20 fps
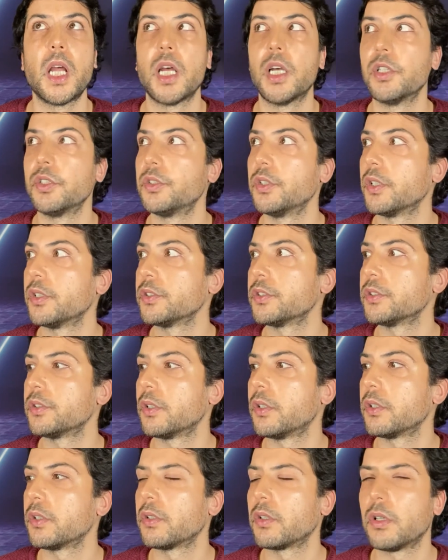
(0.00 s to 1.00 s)
a doll
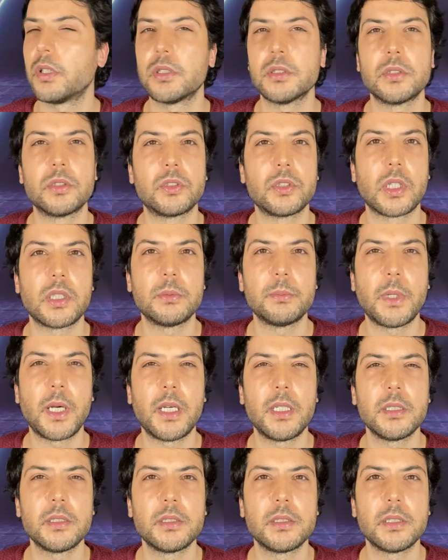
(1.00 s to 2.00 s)
store called
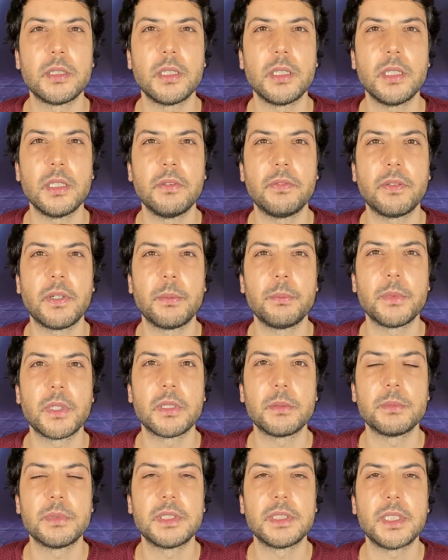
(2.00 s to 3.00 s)
Dollmart, if I'm
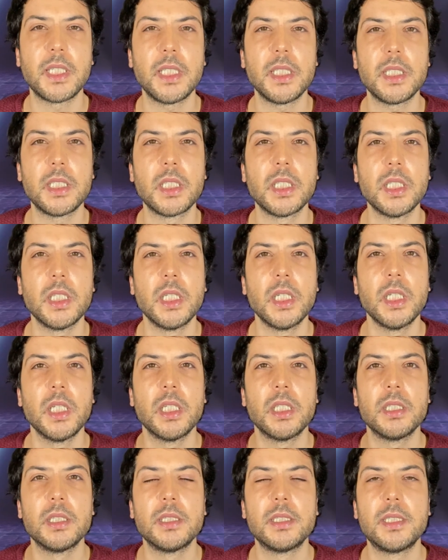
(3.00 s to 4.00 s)
not mistaken,
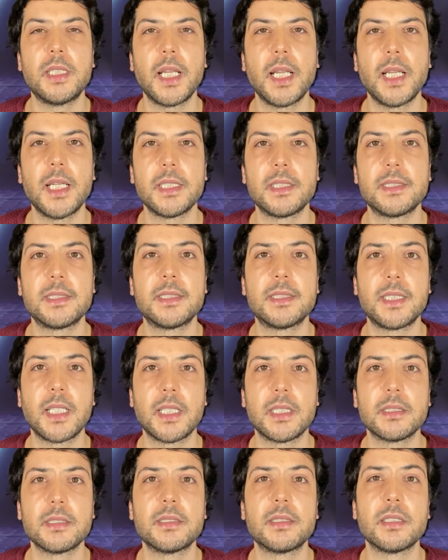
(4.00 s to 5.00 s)
that
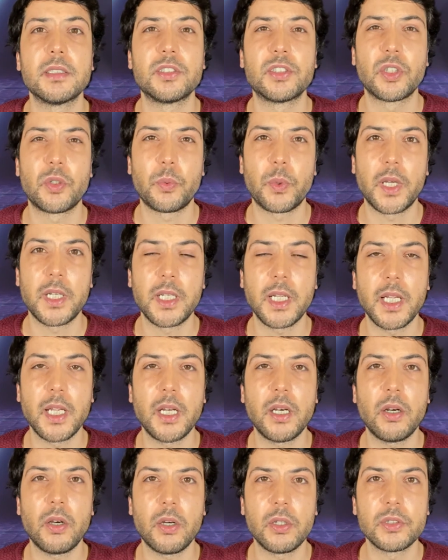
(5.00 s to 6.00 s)
sells Saran
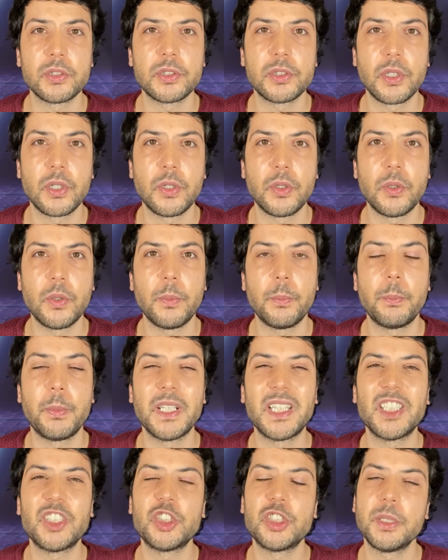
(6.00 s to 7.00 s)
hair also,
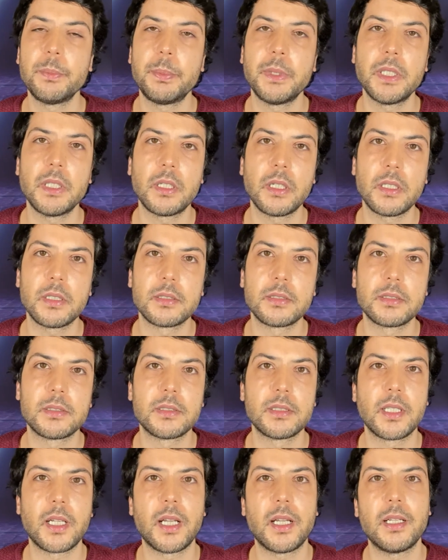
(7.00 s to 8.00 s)
but the shipping costs,
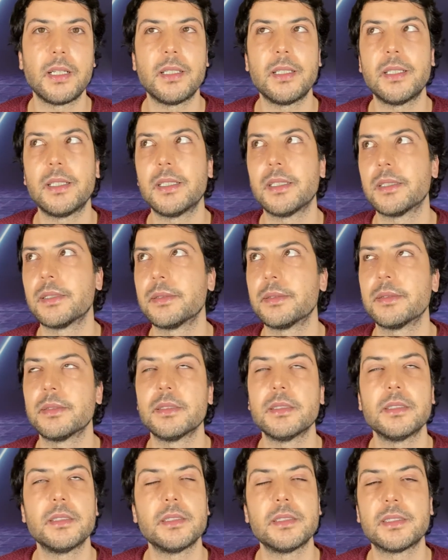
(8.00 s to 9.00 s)

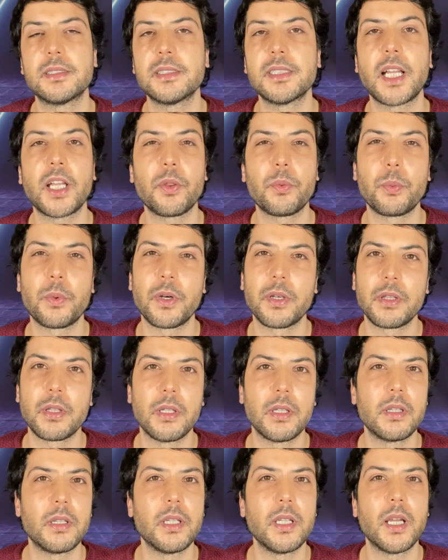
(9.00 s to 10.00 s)
it's not worth
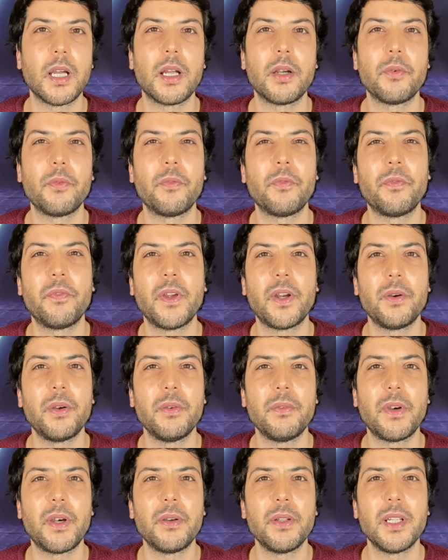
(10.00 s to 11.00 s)
it. They are
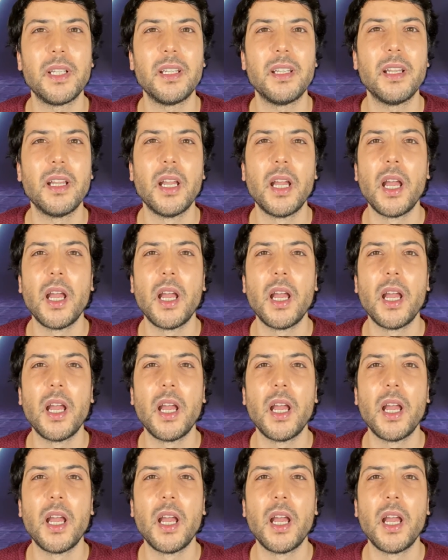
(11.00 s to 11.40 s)
very